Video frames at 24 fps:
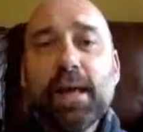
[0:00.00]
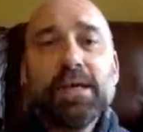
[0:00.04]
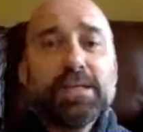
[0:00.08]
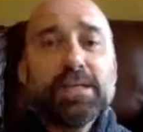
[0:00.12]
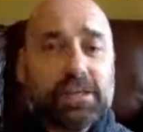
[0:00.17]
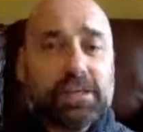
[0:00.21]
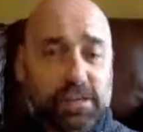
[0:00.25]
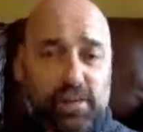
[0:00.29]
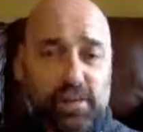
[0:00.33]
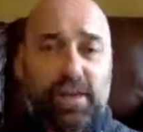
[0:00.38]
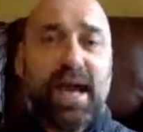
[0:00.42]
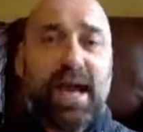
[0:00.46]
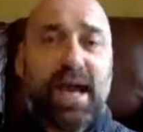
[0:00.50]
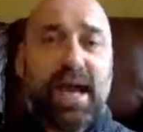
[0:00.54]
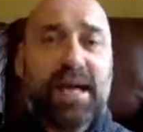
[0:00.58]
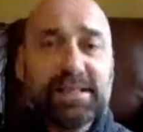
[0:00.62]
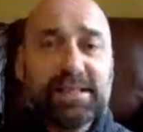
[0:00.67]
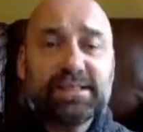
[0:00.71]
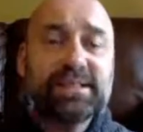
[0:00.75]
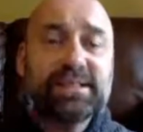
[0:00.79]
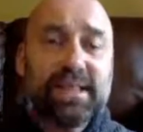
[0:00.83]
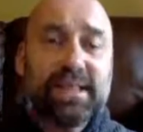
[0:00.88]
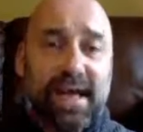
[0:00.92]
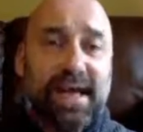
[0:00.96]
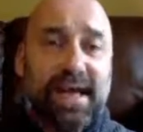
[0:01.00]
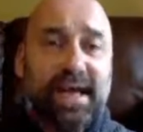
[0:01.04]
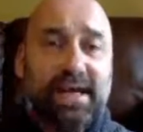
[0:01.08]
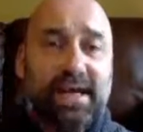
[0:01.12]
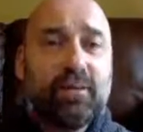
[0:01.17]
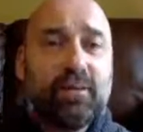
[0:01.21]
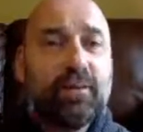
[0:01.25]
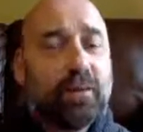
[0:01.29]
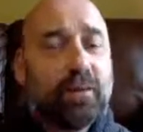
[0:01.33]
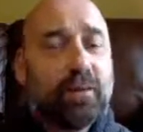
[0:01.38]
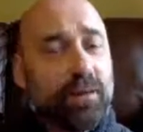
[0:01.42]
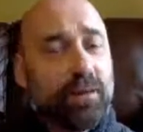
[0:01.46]
So you can
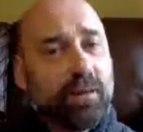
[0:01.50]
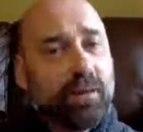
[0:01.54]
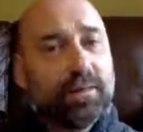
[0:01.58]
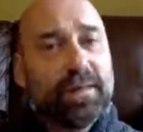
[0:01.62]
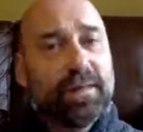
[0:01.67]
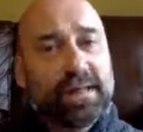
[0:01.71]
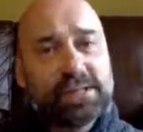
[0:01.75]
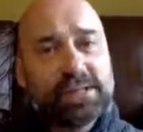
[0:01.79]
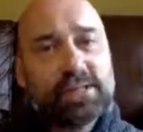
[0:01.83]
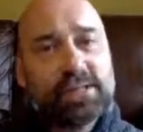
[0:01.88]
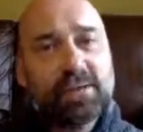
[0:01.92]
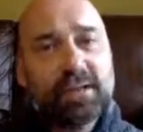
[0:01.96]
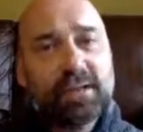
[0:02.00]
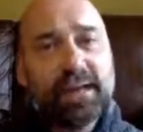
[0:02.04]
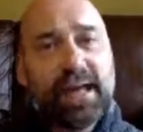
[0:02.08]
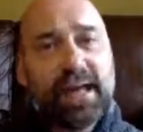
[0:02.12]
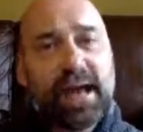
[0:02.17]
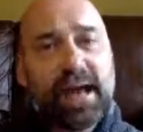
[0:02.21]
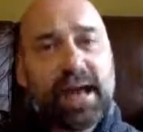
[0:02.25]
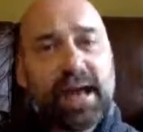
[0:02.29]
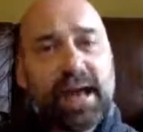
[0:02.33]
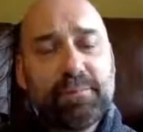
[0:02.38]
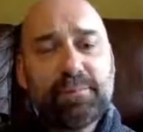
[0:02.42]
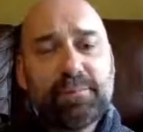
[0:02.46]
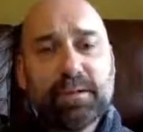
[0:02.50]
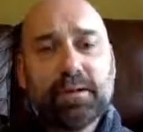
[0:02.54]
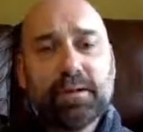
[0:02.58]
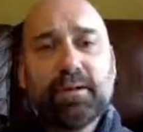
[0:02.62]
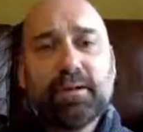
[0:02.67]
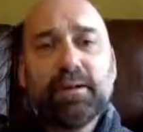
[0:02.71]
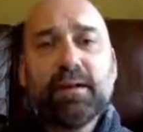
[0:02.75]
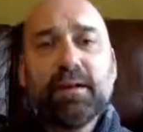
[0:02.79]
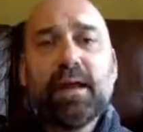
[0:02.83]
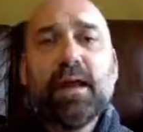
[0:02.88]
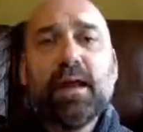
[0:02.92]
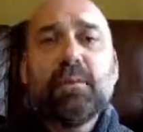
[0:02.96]
say, well, look, that's not going to
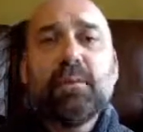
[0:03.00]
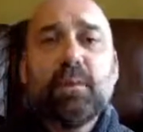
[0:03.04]
happen.